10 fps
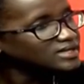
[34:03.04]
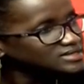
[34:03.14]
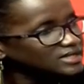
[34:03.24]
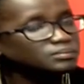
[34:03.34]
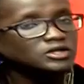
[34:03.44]
a
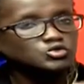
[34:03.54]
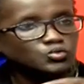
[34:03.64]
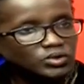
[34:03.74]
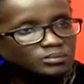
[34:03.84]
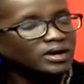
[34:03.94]
statement to
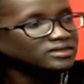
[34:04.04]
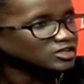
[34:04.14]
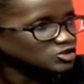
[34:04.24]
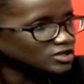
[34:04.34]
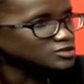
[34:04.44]
win back the
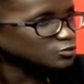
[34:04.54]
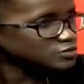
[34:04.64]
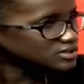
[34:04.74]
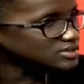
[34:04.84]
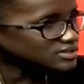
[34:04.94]
trust of
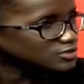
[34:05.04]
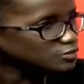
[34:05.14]
citizens